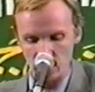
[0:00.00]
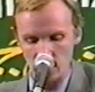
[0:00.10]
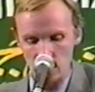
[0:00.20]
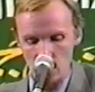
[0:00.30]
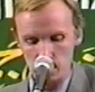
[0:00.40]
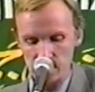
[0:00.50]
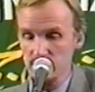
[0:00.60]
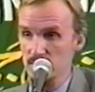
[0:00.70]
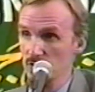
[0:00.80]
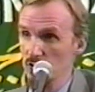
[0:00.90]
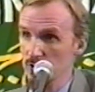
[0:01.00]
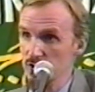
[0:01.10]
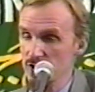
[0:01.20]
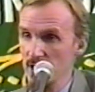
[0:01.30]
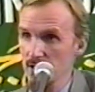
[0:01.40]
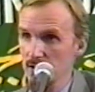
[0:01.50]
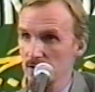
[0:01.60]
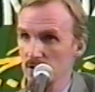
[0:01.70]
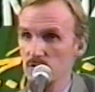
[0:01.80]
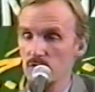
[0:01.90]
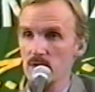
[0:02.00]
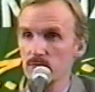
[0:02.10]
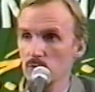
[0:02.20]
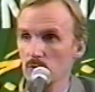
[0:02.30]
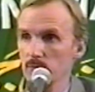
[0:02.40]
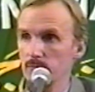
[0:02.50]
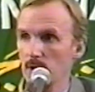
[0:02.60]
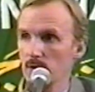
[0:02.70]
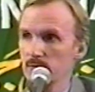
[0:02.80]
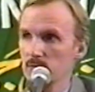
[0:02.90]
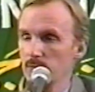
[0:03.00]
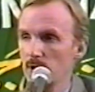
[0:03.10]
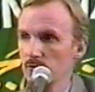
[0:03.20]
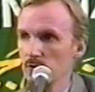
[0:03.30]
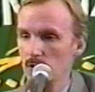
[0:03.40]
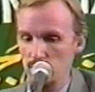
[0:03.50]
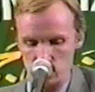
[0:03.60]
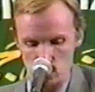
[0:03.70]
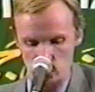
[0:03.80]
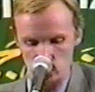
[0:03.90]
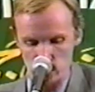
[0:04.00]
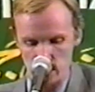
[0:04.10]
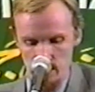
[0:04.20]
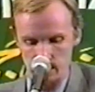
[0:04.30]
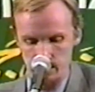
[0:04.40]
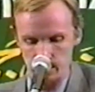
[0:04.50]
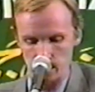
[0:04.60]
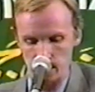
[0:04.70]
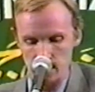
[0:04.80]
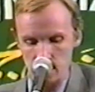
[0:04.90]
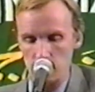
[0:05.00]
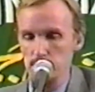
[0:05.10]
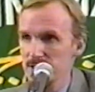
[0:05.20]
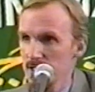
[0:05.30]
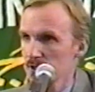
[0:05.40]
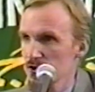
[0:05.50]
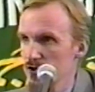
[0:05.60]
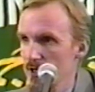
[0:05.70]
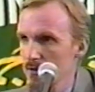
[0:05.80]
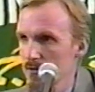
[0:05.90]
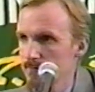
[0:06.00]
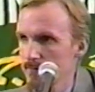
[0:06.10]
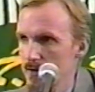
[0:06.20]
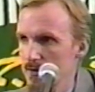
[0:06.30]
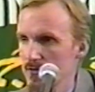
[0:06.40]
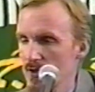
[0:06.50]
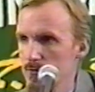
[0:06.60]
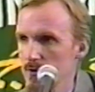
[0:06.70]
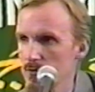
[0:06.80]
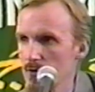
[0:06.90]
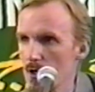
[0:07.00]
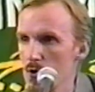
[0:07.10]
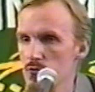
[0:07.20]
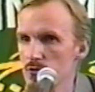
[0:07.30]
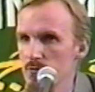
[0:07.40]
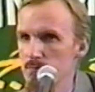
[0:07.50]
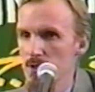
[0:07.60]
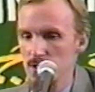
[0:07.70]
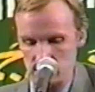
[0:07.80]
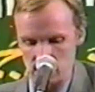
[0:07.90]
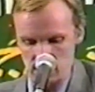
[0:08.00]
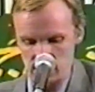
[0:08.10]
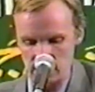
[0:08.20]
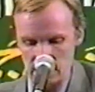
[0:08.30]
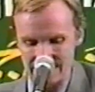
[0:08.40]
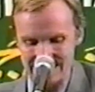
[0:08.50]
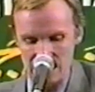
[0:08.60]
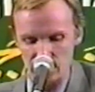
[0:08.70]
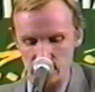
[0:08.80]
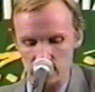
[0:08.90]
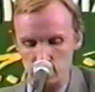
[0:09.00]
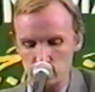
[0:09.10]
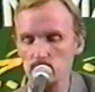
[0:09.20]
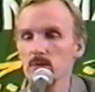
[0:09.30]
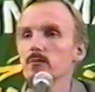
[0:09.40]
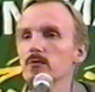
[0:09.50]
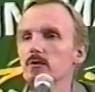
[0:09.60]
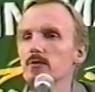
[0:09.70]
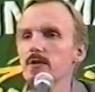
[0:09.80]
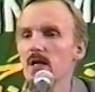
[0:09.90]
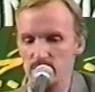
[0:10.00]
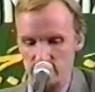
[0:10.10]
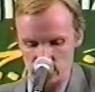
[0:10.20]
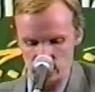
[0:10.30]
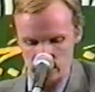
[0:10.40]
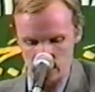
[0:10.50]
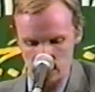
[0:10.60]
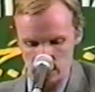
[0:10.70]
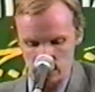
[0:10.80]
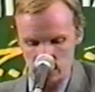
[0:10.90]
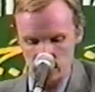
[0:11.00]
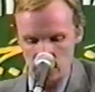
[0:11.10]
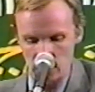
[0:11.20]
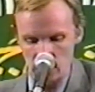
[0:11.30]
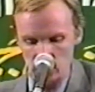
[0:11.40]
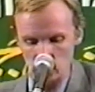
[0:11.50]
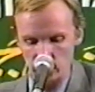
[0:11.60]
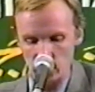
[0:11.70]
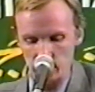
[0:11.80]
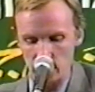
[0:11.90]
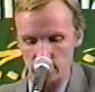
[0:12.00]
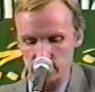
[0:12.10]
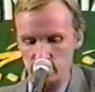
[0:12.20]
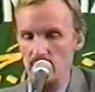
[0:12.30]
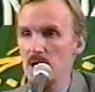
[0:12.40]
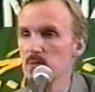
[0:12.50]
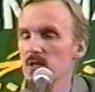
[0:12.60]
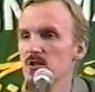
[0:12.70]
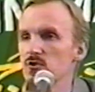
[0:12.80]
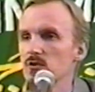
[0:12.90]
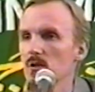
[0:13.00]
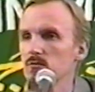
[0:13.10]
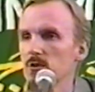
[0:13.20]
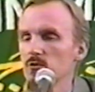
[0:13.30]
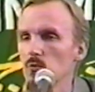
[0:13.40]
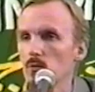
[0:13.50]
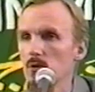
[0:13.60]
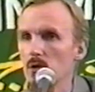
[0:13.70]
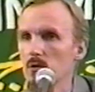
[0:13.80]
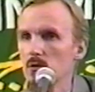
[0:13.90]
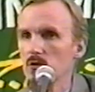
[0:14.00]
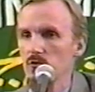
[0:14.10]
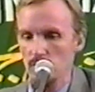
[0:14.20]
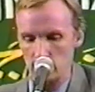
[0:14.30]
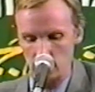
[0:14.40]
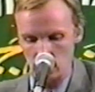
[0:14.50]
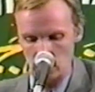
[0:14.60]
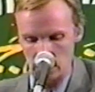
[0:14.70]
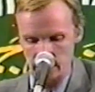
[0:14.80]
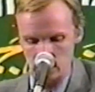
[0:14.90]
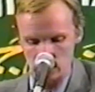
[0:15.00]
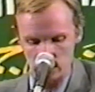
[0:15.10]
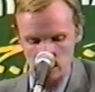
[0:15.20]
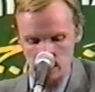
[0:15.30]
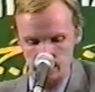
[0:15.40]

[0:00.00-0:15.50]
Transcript: Obedience to a sheikh is therefore part and parcel of the sunnah. Being a sheikh and accepting the onerous burden of carrying the problems and the direction of others is also part of the emulation of Rasulullah sallallahu alaihi wasallam.